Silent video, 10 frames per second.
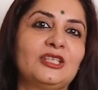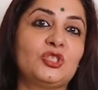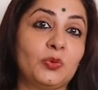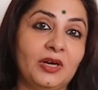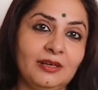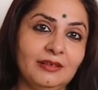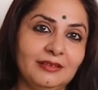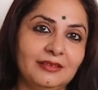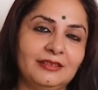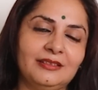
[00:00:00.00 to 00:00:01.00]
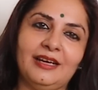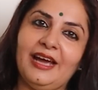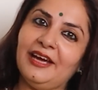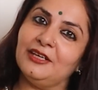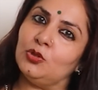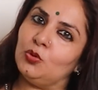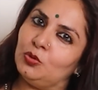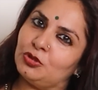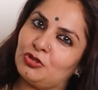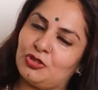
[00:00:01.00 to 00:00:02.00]
Swa and
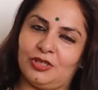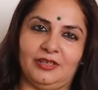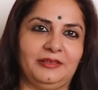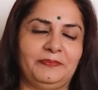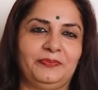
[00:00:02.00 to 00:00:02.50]
Ucha.